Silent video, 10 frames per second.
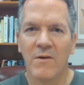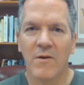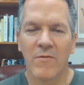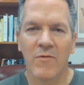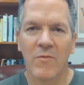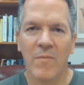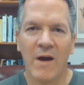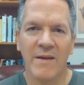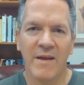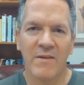Over
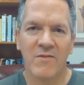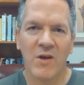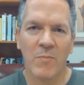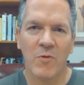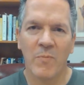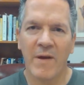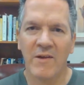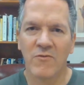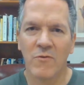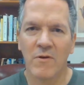my next couple of
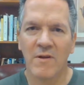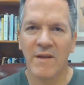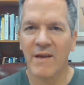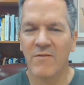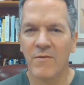pastoral connects